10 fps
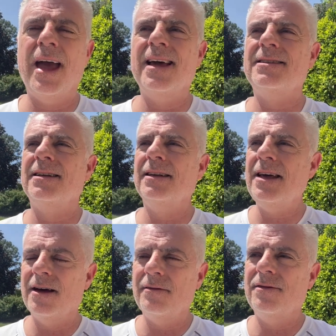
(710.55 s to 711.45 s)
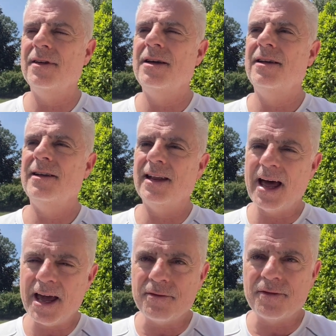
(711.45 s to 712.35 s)
and to live
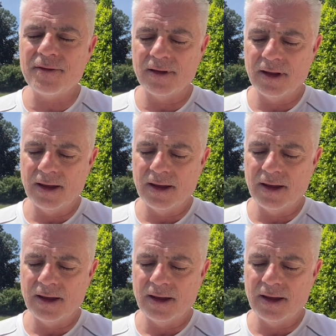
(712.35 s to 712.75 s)
life.